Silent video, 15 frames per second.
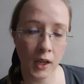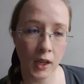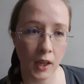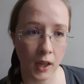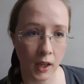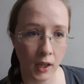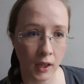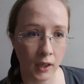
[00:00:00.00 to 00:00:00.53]

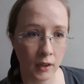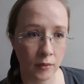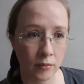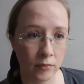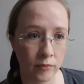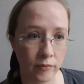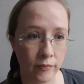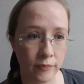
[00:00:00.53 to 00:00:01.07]
and
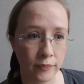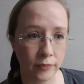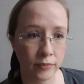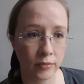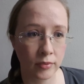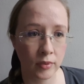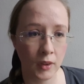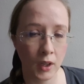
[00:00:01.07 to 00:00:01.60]

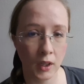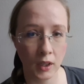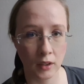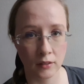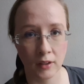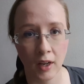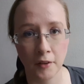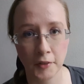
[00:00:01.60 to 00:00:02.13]
he's
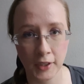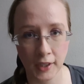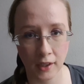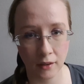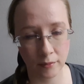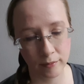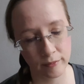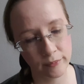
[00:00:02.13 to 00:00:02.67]
not vegan.